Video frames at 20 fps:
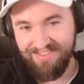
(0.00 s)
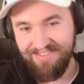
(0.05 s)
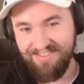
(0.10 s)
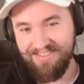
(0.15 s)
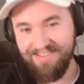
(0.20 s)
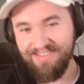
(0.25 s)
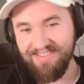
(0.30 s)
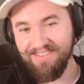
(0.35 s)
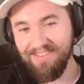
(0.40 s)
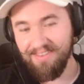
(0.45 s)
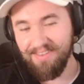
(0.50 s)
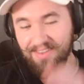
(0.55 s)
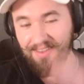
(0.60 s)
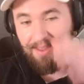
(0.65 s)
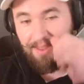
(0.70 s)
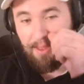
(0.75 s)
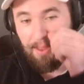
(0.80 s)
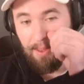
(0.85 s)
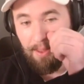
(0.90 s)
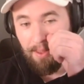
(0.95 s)

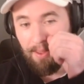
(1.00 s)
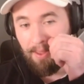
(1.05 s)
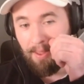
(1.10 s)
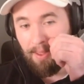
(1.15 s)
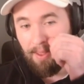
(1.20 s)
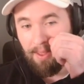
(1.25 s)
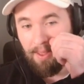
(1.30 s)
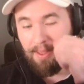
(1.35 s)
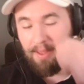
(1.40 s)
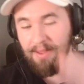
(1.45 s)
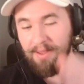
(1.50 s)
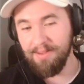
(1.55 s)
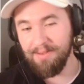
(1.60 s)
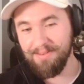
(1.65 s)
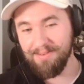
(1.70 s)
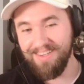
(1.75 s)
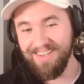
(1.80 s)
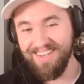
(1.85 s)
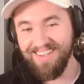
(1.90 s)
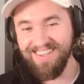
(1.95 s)

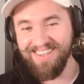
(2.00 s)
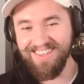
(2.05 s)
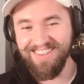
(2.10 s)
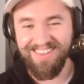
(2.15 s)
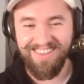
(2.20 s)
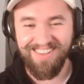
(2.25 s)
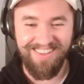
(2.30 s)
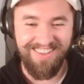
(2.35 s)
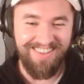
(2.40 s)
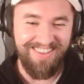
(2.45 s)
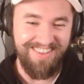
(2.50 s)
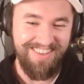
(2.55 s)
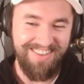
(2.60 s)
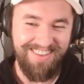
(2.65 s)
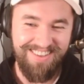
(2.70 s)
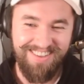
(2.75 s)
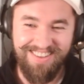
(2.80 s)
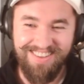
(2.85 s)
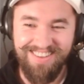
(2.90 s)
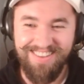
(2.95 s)

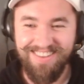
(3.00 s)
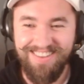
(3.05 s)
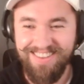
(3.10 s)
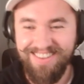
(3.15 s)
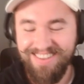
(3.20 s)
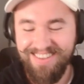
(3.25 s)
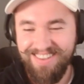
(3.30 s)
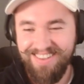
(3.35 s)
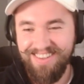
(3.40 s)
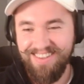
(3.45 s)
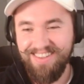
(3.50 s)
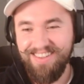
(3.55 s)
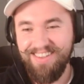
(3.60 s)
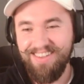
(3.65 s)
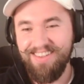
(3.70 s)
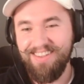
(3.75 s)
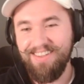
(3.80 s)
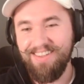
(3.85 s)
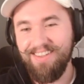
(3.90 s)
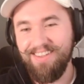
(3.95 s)
(not speaking)